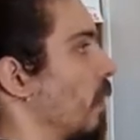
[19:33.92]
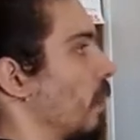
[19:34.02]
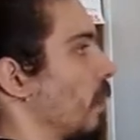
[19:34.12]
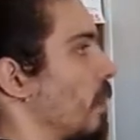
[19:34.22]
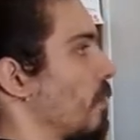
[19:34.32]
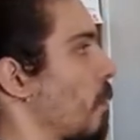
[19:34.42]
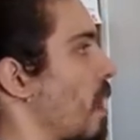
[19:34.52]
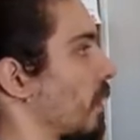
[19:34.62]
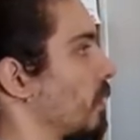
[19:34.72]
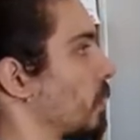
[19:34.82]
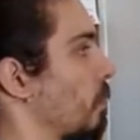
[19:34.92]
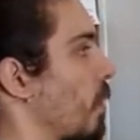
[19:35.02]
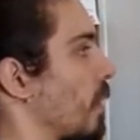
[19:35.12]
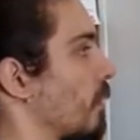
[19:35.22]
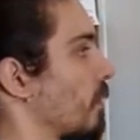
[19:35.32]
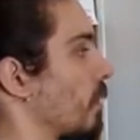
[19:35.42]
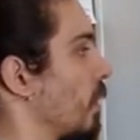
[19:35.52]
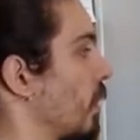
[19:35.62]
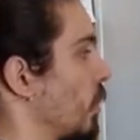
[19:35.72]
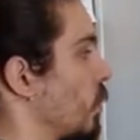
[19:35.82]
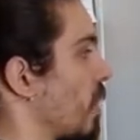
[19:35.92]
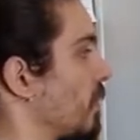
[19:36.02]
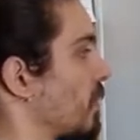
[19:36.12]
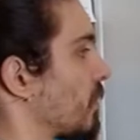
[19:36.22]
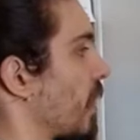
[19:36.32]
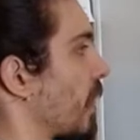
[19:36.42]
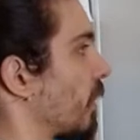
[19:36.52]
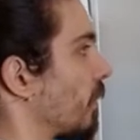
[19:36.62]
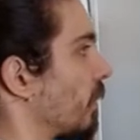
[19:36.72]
If you mark this point, you have this triangle.